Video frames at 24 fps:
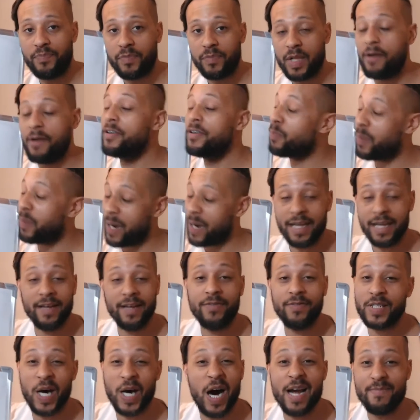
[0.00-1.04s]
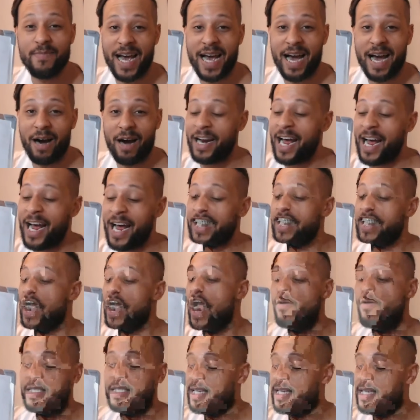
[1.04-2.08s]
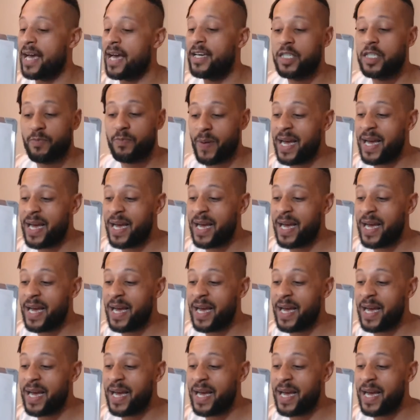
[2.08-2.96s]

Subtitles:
There is plenty of time now. And actually, I would say spend